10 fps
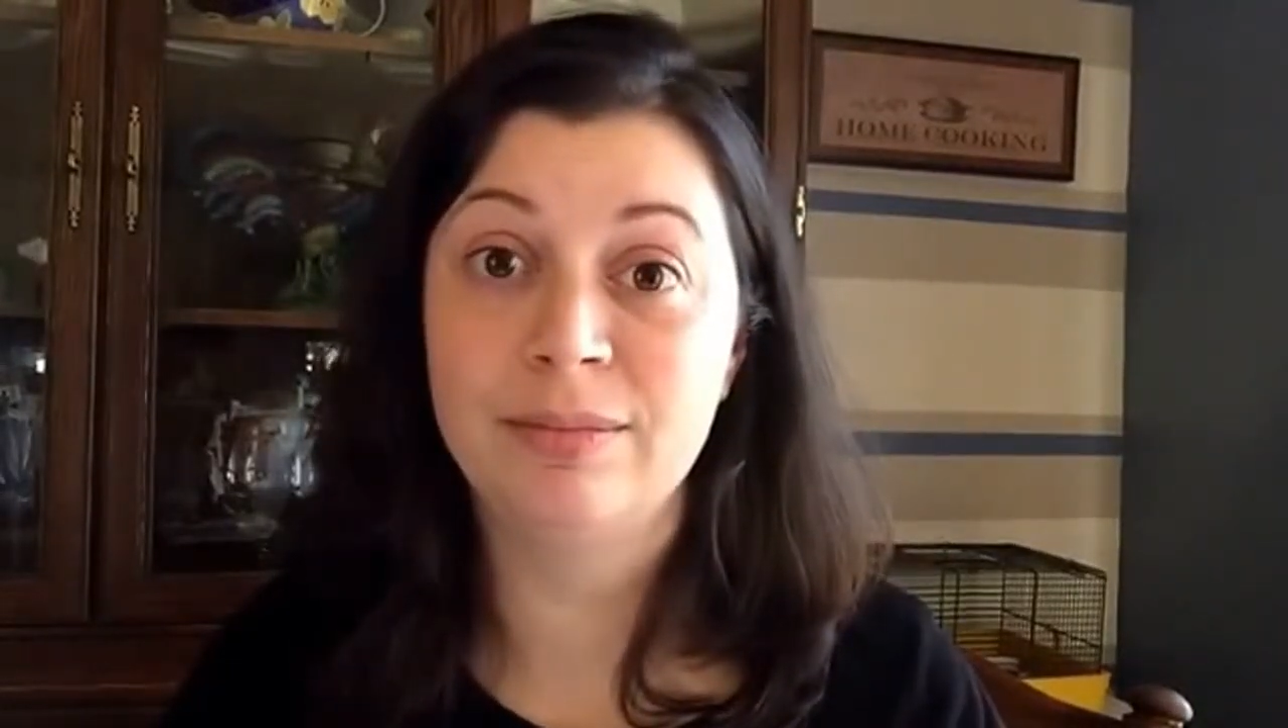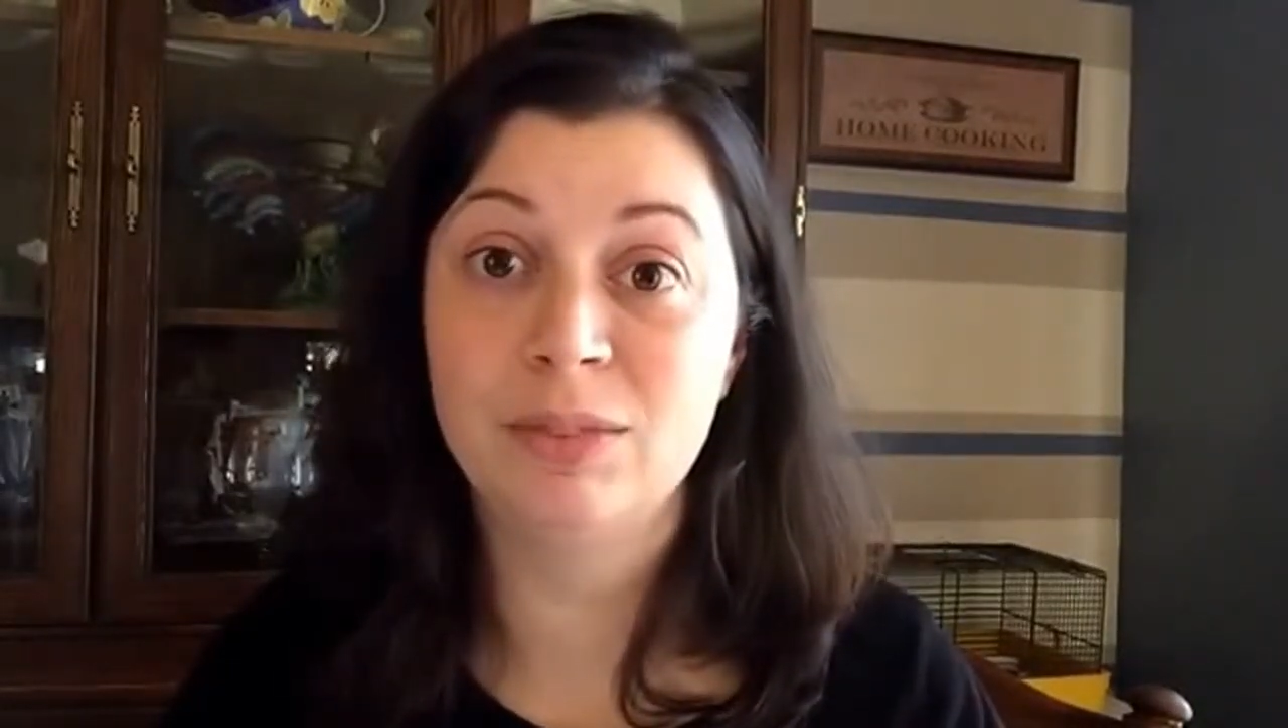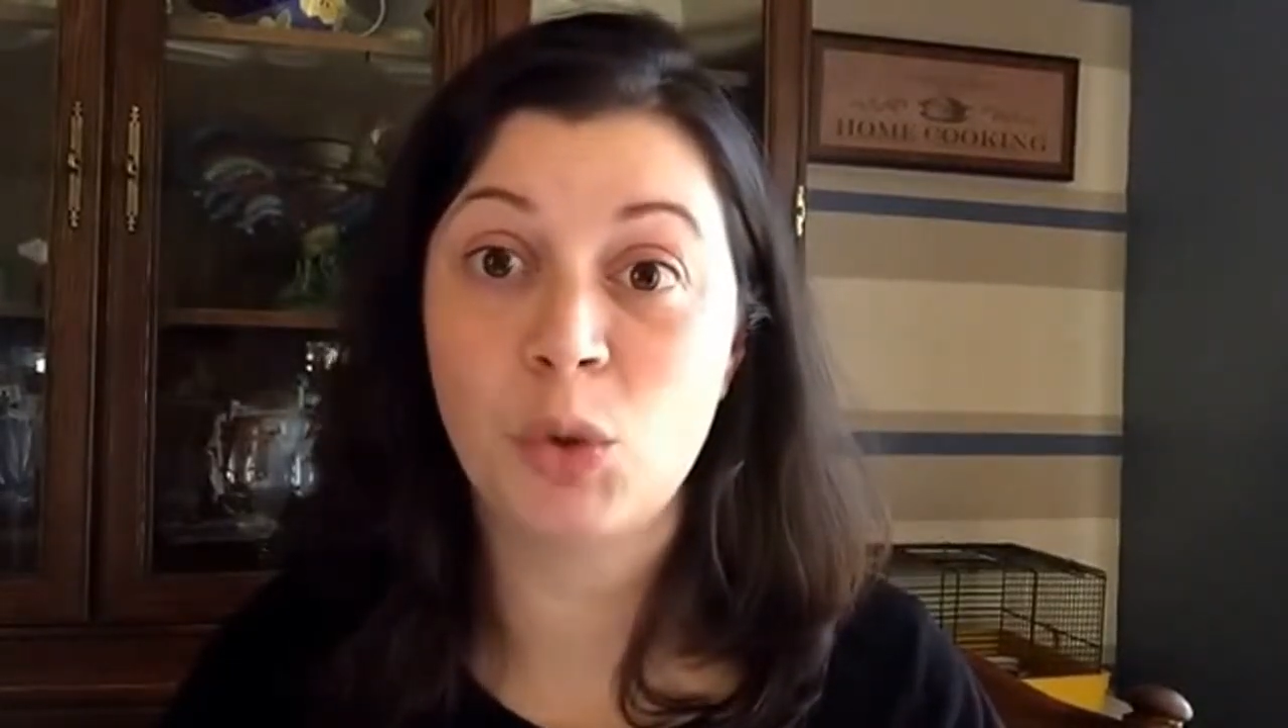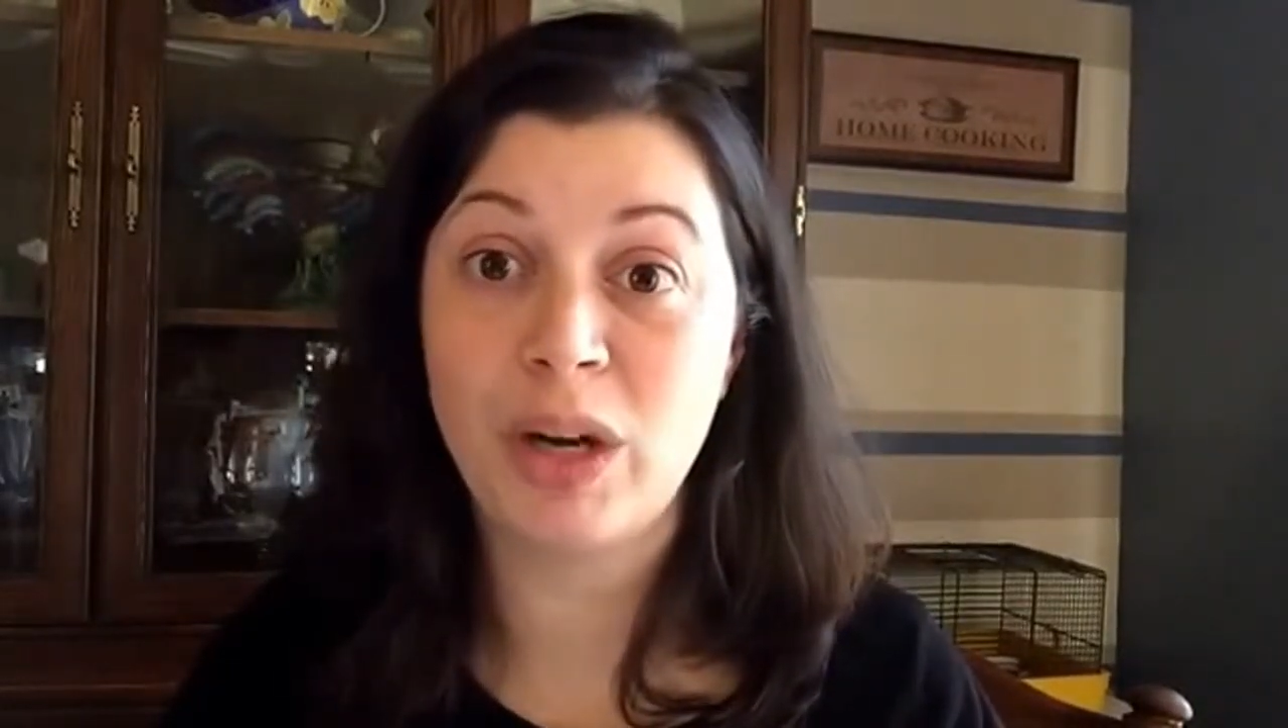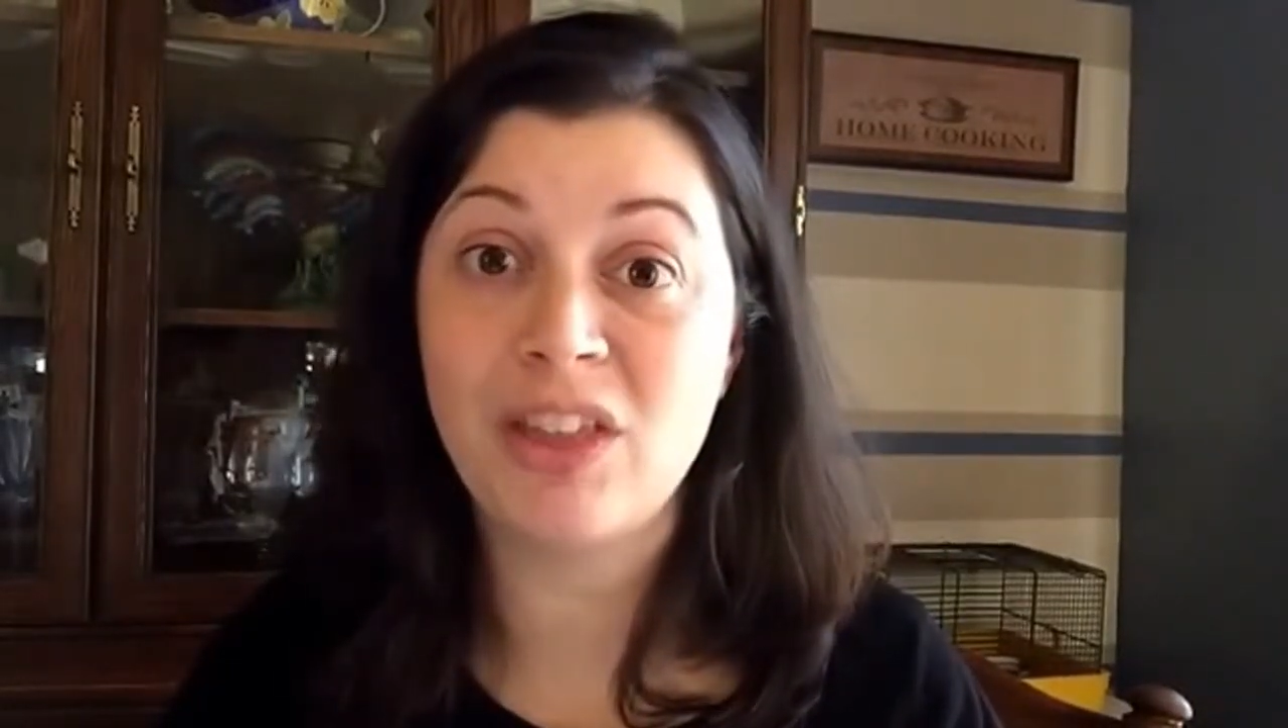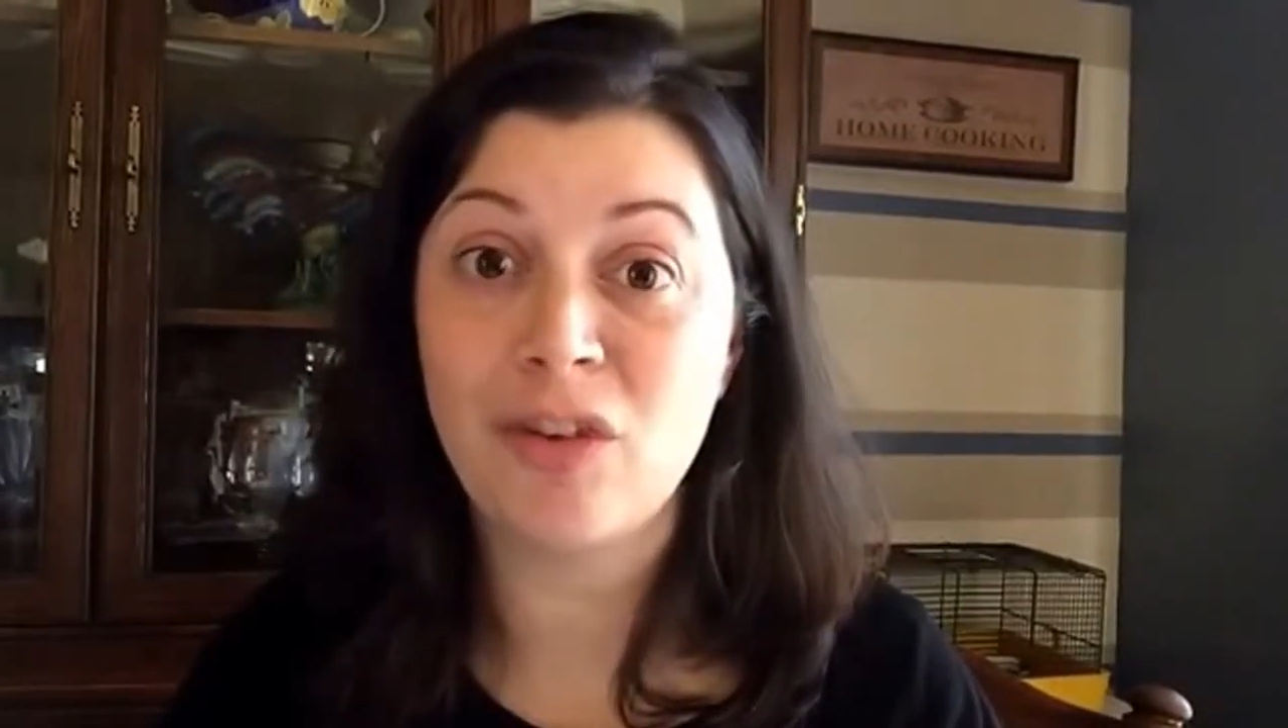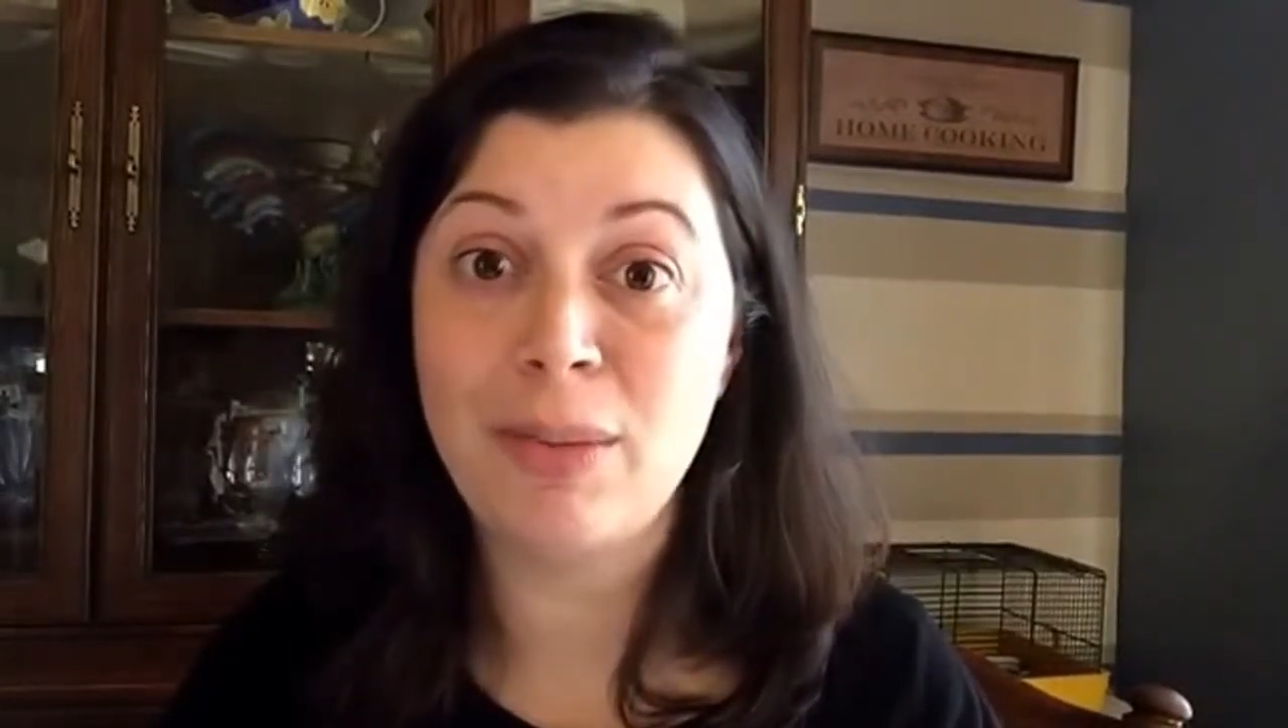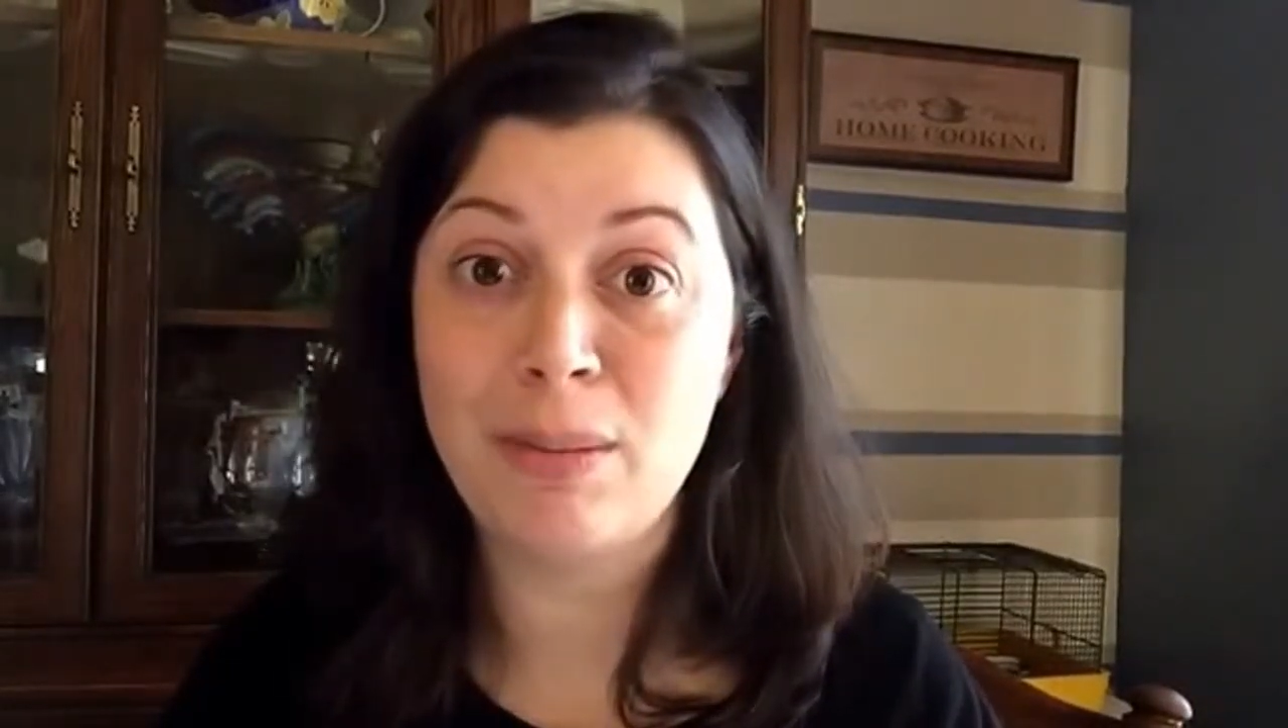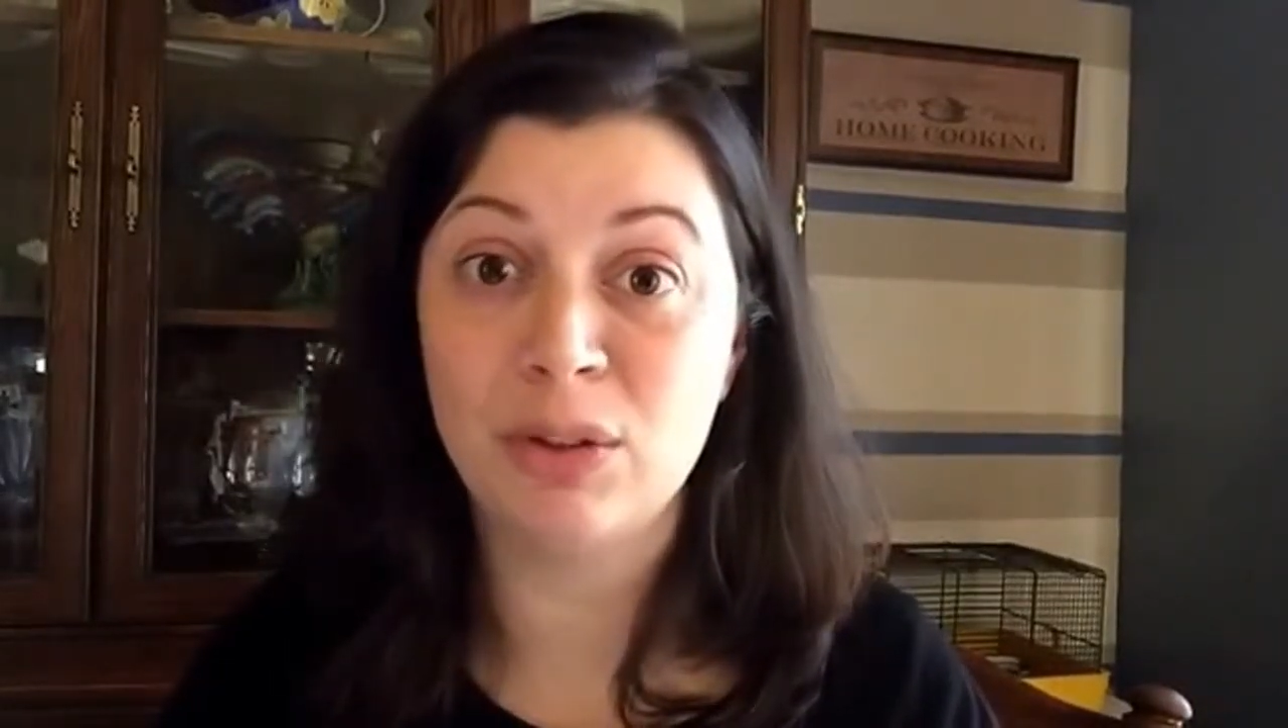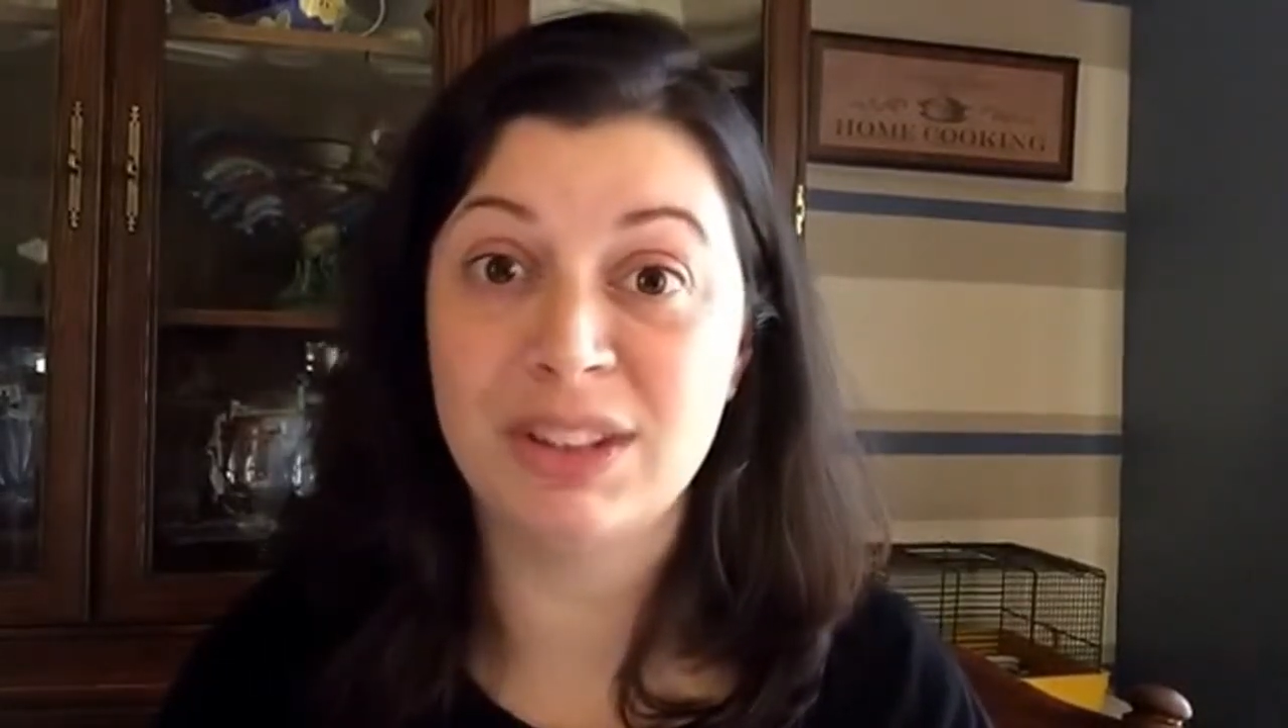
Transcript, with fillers: 23 people